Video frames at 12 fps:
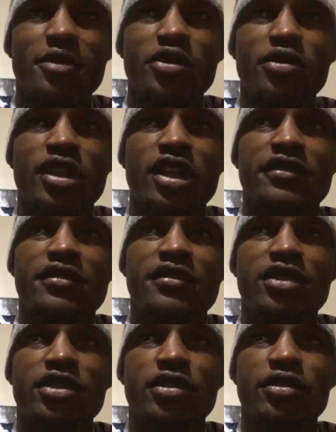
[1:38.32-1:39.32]
it's something you
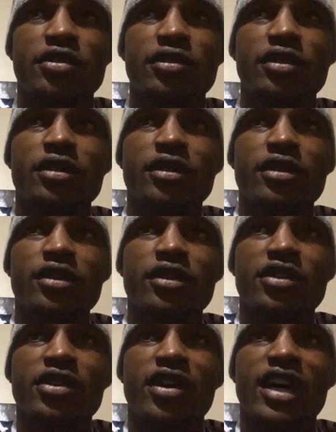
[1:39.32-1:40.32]
love to do,
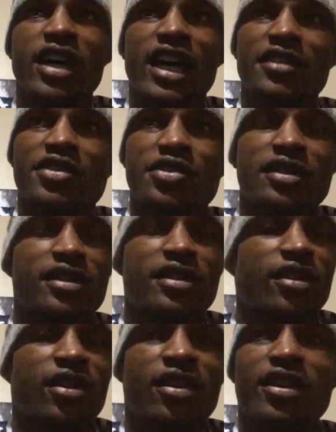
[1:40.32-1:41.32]
you're going to
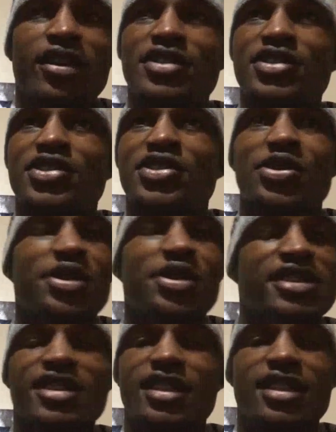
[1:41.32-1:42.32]
have all
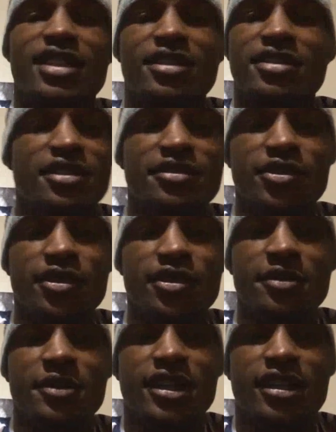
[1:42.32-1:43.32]
sorts of energy
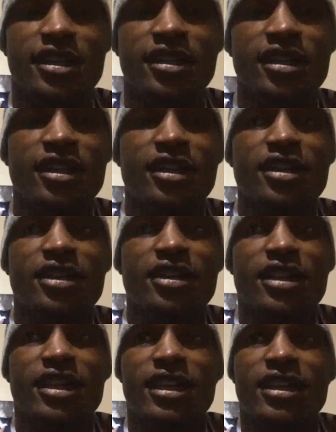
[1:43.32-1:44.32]
for it, man.
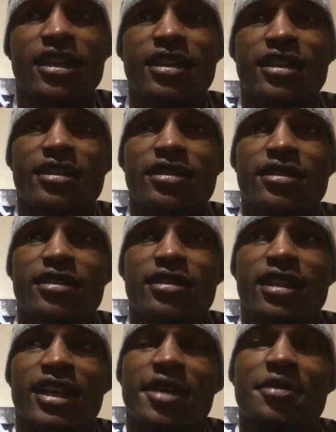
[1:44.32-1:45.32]
And
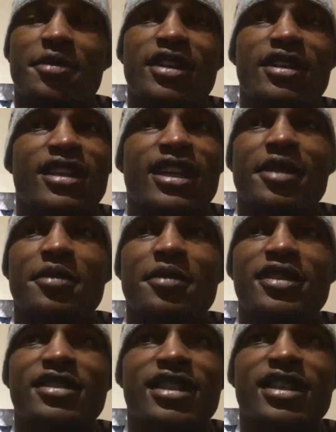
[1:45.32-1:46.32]
like
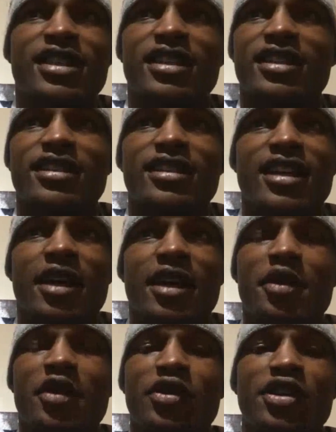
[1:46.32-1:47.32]
I've been saying,
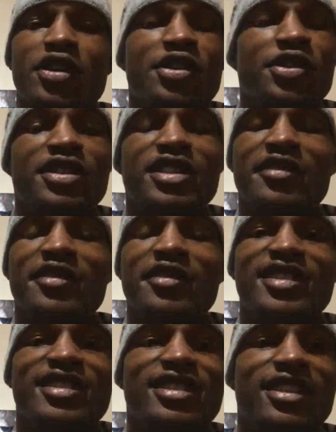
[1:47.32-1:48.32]
I've been wanting to do this
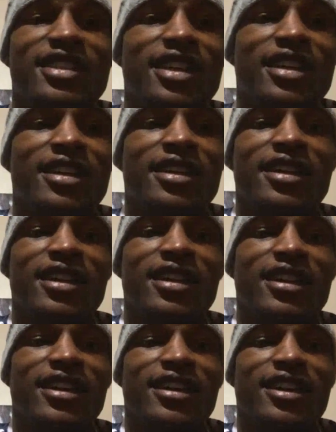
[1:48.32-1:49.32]
ever since a
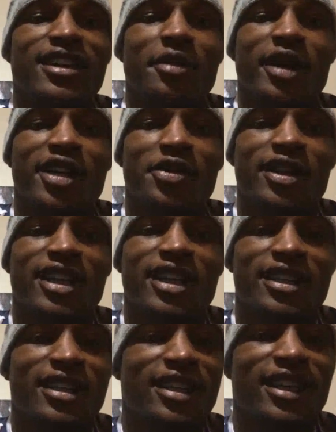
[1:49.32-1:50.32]
kid. No matter
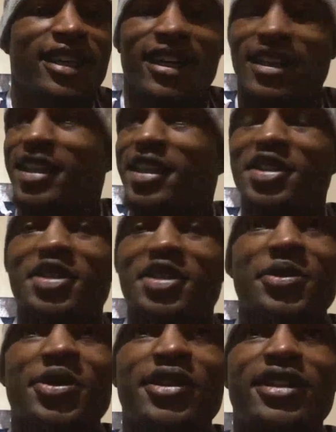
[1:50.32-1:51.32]
what, I love
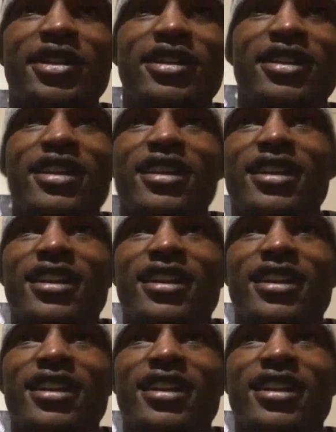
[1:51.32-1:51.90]
the sport.